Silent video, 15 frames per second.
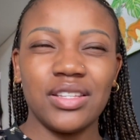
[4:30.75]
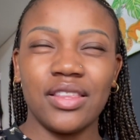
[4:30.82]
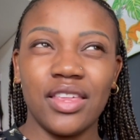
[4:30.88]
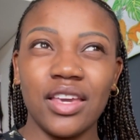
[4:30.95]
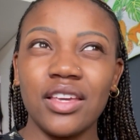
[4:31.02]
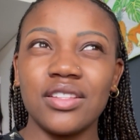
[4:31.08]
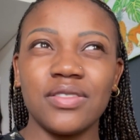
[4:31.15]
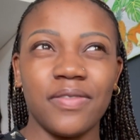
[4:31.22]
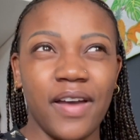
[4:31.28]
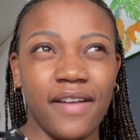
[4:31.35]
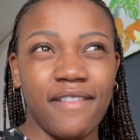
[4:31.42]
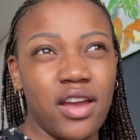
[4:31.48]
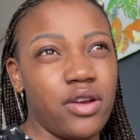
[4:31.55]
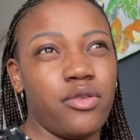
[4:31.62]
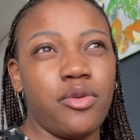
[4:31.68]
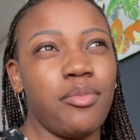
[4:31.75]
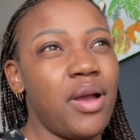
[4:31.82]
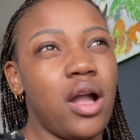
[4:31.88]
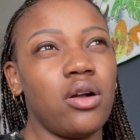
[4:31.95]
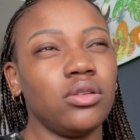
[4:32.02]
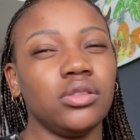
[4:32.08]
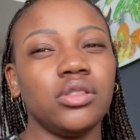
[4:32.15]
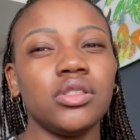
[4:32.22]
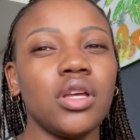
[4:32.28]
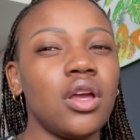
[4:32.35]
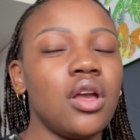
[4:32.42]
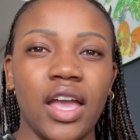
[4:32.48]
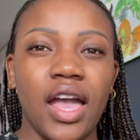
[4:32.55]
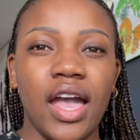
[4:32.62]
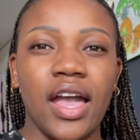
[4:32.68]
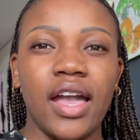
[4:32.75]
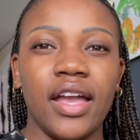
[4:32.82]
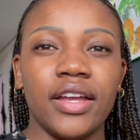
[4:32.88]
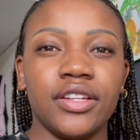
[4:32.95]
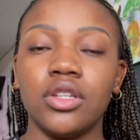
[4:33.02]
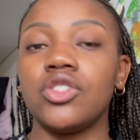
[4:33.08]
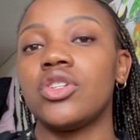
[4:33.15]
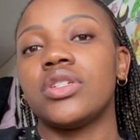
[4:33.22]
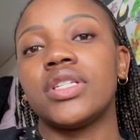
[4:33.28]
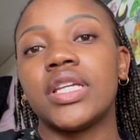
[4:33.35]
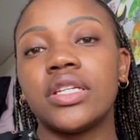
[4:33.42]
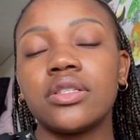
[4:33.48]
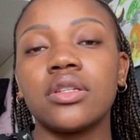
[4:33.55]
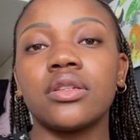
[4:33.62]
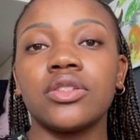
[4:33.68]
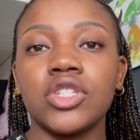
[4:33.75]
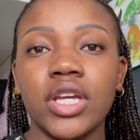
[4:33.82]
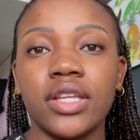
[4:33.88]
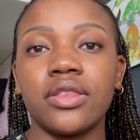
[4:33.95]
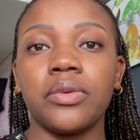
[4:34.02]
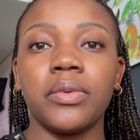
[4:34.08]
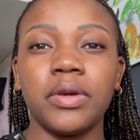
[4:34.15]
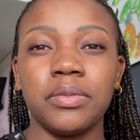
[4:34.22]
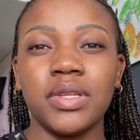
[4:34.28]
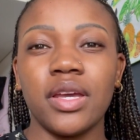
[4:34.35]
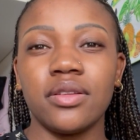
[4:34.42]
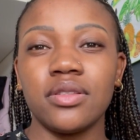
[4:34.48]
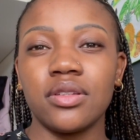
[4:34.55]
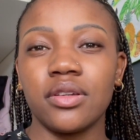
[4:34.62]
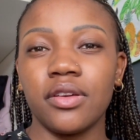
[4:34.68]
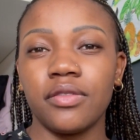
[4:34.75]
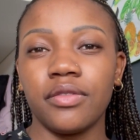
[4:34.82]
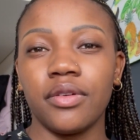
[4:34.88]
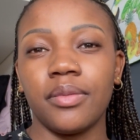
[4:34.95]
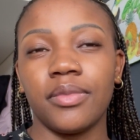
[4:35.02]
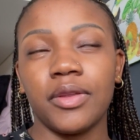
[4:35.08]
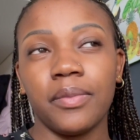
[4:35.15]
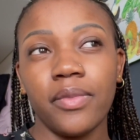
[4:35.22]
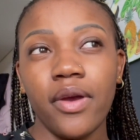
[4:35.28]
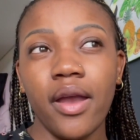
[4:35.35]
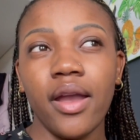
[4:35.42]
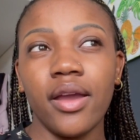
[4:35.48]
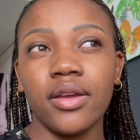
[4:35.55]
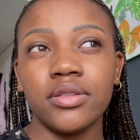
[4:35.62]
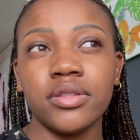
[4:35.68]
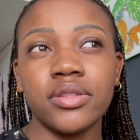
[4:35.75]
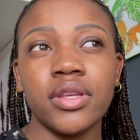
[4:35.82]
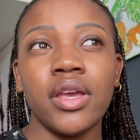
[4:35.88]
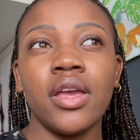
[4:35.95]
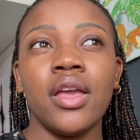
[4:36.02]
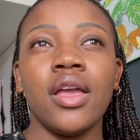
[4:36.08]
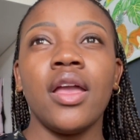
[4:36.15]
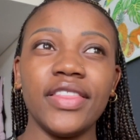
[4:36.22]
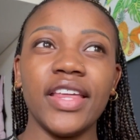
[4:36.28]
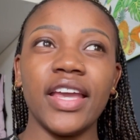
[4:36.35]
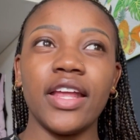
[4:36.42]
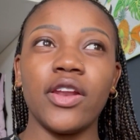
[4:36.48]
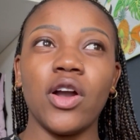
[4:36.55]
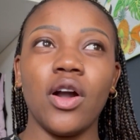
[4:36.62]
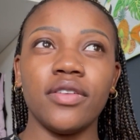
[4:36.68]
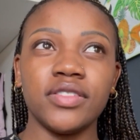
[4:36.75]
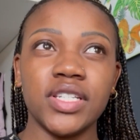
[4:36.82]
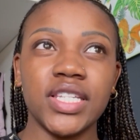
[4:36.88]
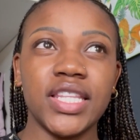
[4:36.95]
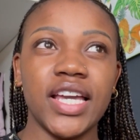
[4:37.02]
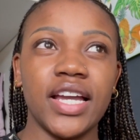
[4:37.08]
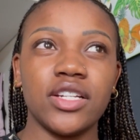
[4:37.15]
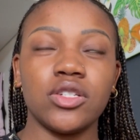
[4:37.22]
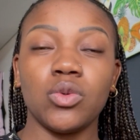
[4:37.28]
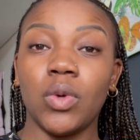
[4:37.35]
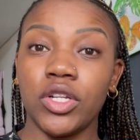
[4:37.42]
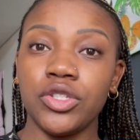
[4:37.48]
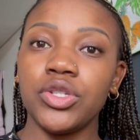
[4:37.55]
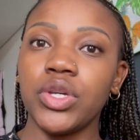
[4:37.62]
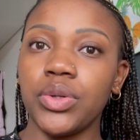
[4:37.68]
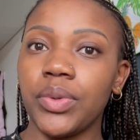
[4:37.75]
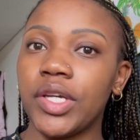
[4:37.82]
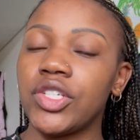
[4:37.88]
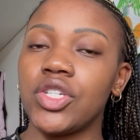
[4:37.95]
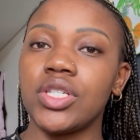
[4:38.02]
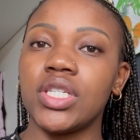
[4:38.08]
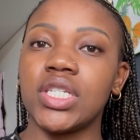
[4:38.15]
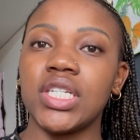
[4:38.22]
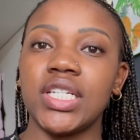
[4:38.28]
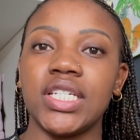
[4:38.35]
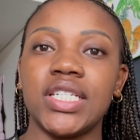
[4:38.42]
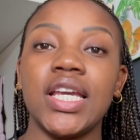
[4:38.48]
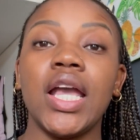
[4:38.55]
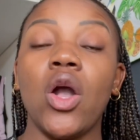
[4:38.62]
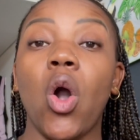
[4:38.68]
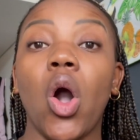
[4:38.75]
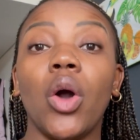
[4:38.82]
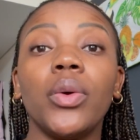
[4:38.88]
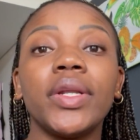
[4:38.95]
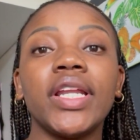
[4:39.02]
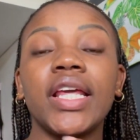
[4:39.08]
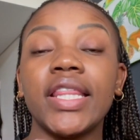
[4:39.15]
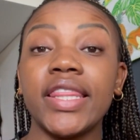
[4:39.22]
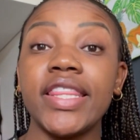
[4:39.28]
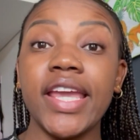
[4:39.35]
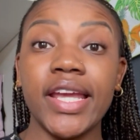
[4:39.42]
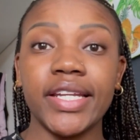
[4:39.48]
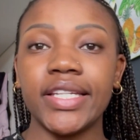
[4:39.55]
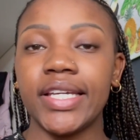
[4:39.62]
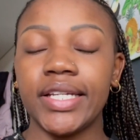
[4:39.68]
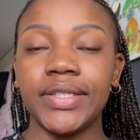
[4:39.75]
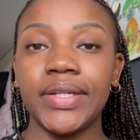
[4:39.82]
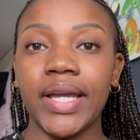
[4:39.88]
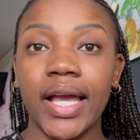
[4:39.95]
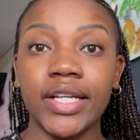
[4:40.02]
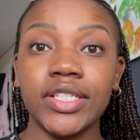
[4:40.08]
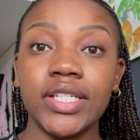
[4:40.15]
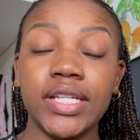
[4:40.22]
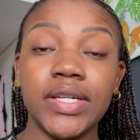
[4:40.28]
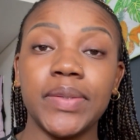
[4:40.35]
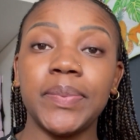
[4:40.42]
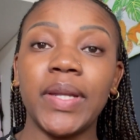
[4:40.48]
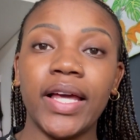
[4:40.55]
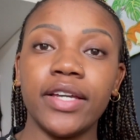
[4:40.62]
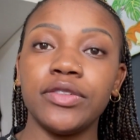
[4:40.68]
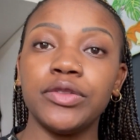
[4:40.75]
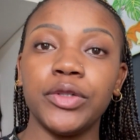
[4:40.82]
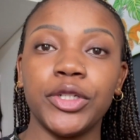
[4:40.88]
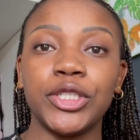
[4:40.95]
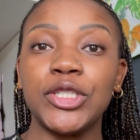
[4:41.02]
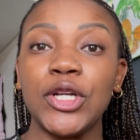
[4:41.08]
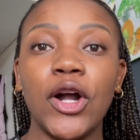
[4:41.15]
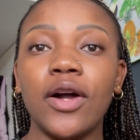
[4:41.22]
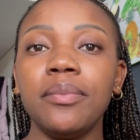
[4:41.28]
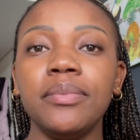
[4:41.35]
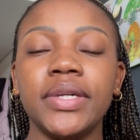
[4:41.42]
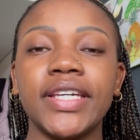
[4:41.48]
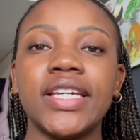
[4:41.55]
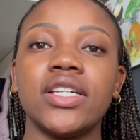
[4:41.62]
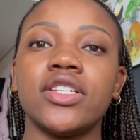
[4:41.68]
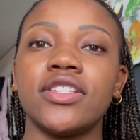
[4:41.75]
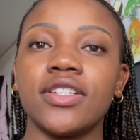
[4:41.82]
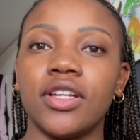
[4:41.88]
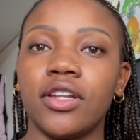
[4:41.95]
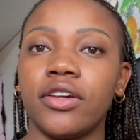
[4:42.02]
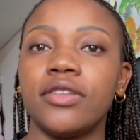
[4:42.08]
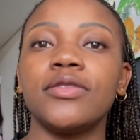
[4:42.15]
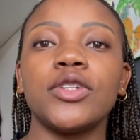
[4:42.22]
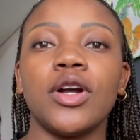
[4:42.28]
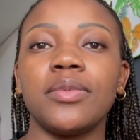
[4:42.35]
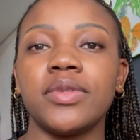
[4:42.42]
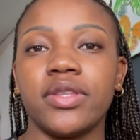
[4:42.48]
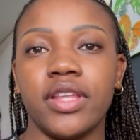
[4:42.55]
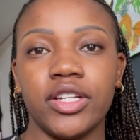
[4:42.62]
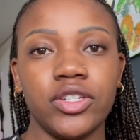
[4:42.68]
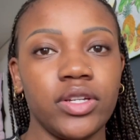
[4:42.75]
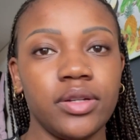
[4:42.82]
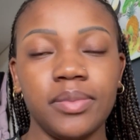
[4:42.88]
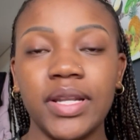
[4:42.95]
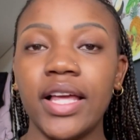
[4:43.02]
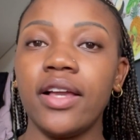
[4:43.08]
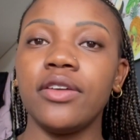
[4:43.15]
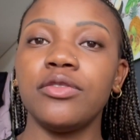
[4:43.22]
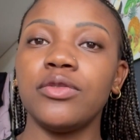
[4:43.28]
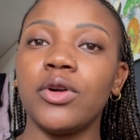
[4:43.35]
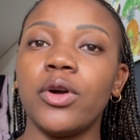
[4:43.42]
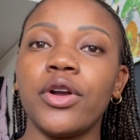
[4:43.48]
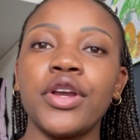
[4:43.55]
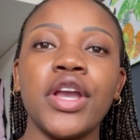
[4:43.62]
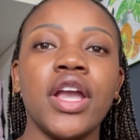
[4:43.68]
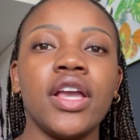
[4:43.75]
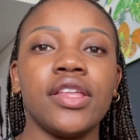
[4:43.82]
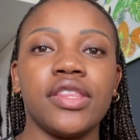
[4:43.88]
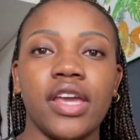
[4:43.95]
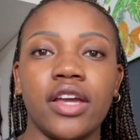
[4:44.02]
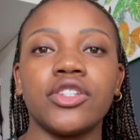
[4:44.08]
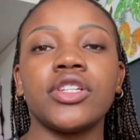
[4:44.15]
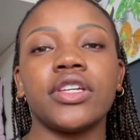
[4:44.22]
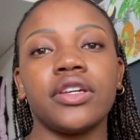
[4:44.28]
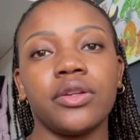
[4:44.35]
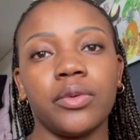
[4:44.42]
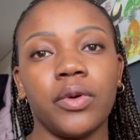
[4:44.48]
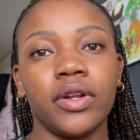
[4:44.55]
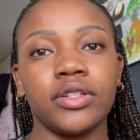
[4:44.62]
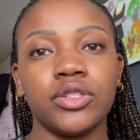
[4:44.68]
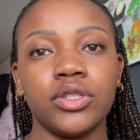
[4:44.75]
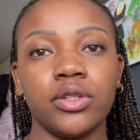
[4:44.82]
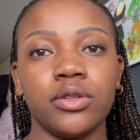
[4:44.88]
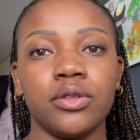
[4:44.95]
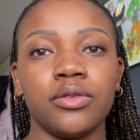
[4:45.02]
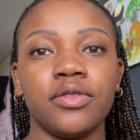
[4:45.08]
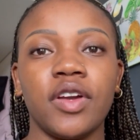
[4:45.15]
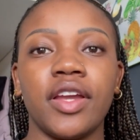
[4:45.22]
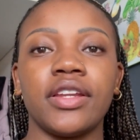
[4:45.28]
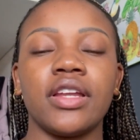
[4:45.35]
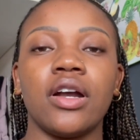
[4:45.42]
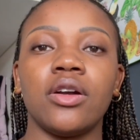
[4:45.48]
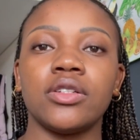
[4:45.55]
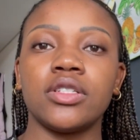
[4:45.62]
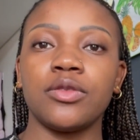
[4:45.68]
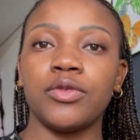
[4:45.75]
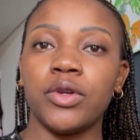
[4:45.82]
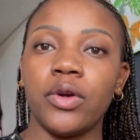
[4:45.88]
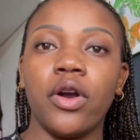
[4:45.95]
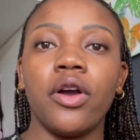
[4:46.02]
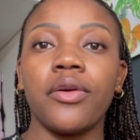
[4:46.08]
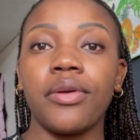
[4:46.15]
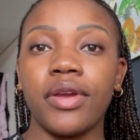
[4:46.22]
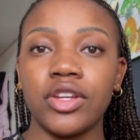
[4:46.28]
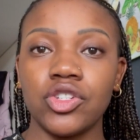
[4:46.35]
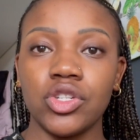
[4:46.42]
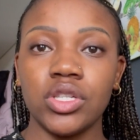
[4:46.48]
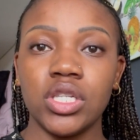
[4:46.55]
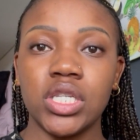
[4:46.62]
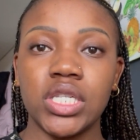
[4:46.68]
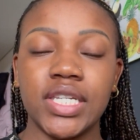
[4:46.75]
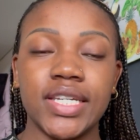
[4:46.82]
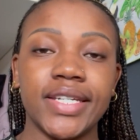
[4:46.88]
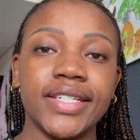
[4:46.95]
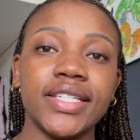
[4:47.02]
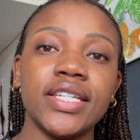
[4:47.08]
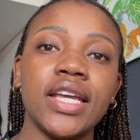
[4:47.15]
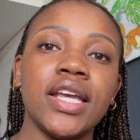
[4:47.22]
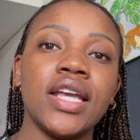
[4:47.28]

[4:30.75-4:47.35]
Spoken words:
I think it's £500, and you just need to check the website to confirm the price. And then after that, once you registered, only then can you actually apply for a job, because a lot of jobs that you apply for, they're actually going to want to find out if you are registered.